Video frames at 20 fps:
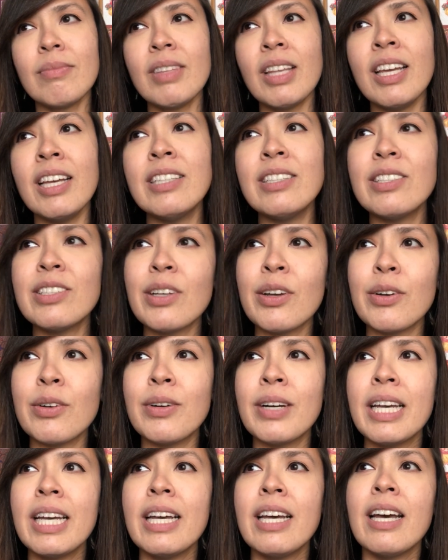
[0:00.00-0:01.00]
And
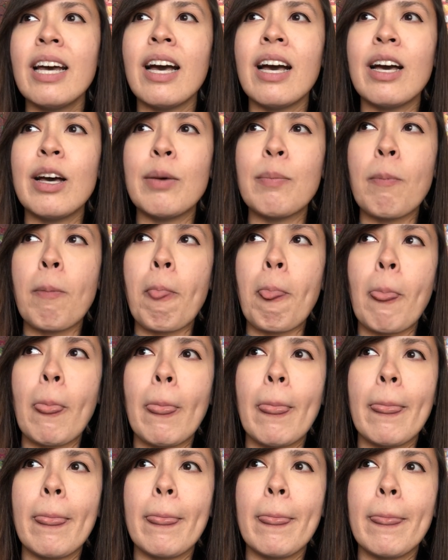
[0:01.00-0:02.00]
so,
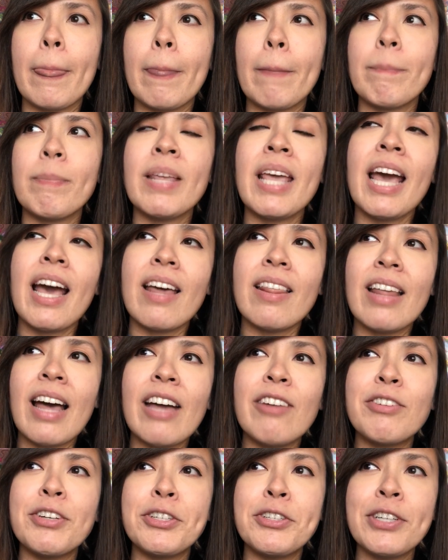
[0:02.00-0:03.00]

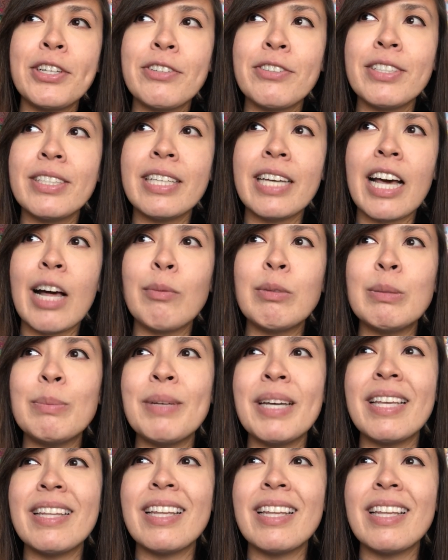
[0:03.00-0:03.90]
that retreat really helped me.